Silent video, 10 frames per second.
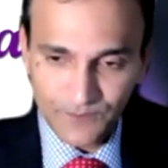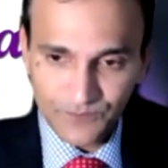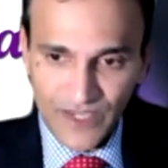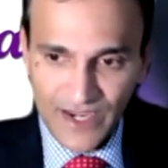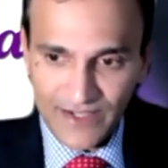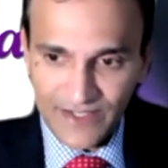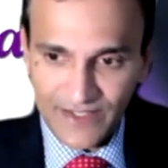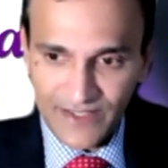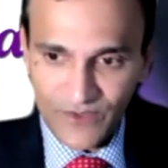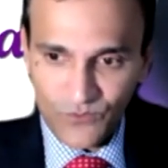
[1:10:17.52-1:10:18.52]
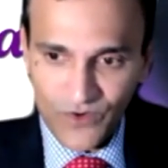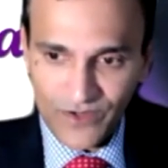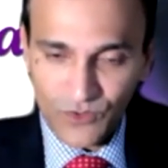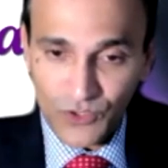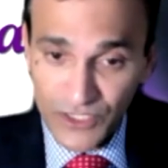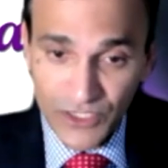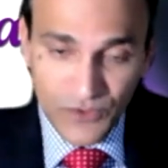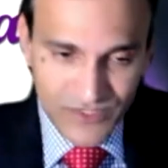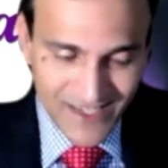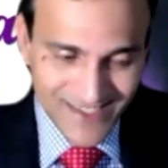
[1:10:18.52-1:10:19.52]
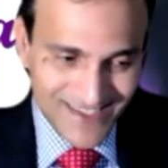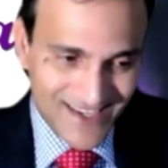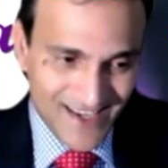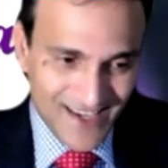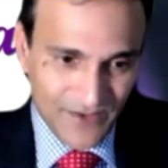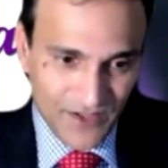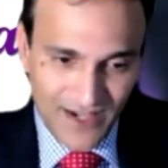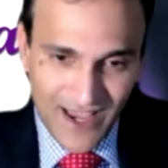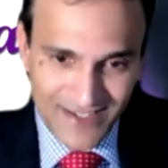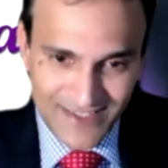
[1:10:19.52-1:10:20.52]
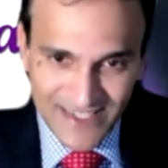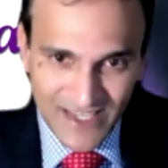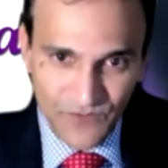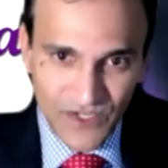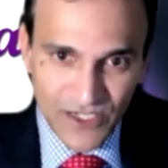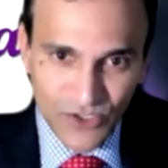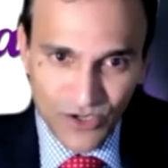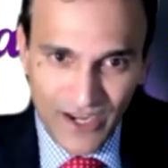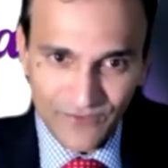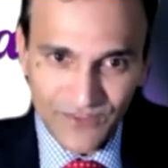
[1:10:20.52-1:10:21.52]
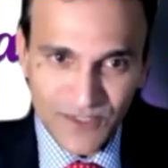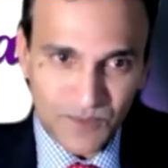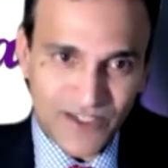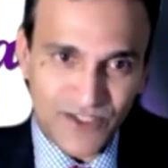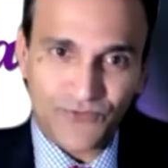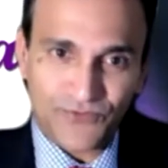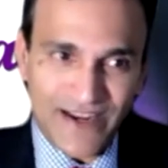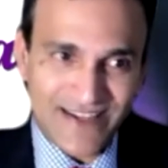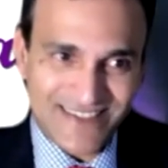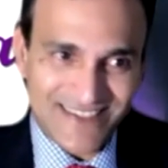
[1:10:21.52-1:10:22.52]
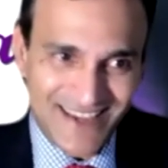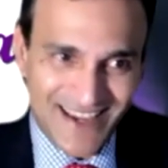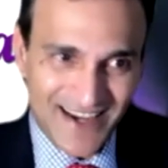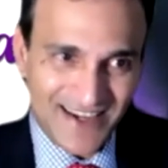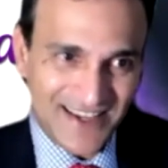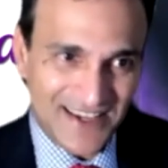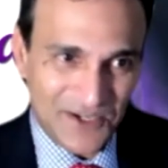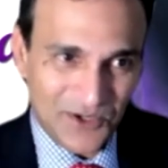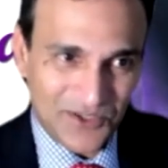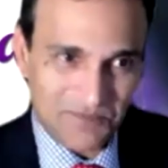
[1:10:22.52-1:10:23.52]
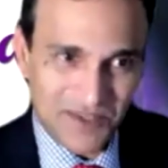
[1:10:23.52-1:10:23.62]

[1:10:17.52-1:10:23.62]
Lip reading: Yeah. And one good news is, last year we did not have this much of friends and people.